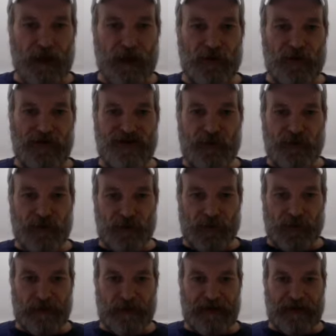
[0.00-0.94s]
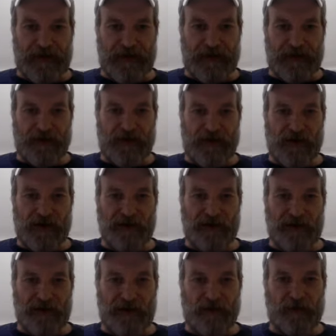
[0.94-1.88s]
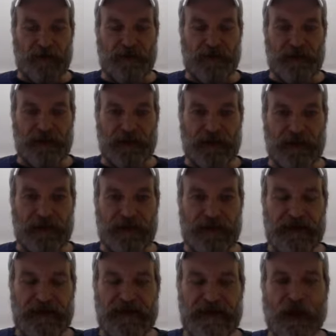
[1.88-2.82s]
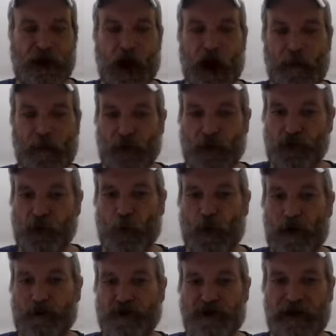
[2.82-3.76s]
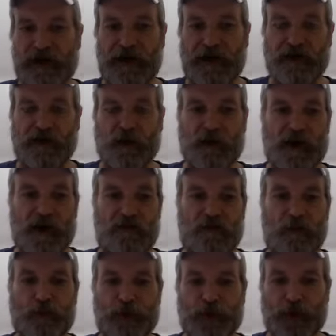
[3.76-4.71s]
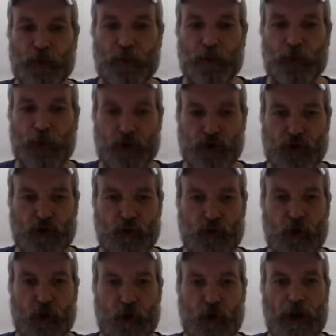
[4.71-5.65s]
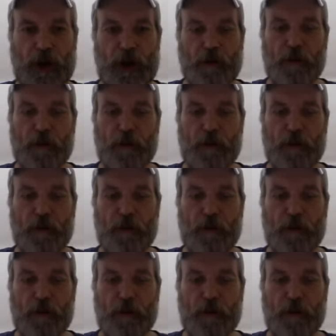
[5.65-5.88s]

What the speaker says: The difference being, again, being an e-commerce website. I don't have a brick and mortar store.